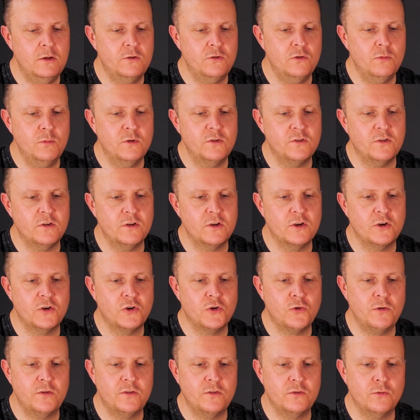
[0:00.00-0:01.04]
It's almost like
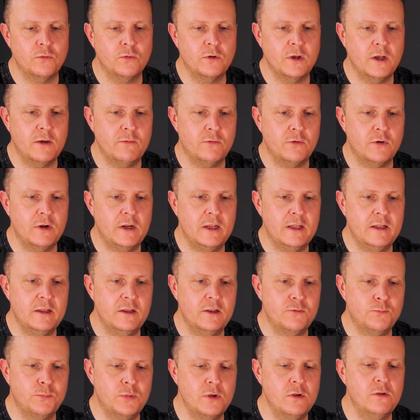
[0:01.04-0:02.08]
a crystal cover.
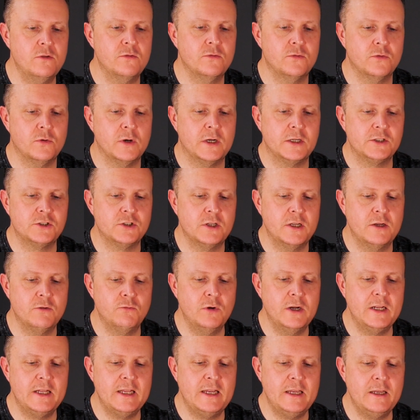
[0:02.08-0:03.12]
It's beautiful, actually. It
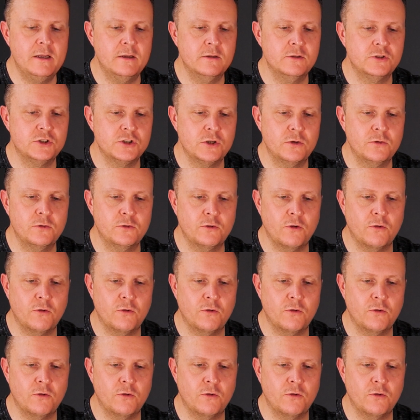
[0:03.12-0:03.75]
really shows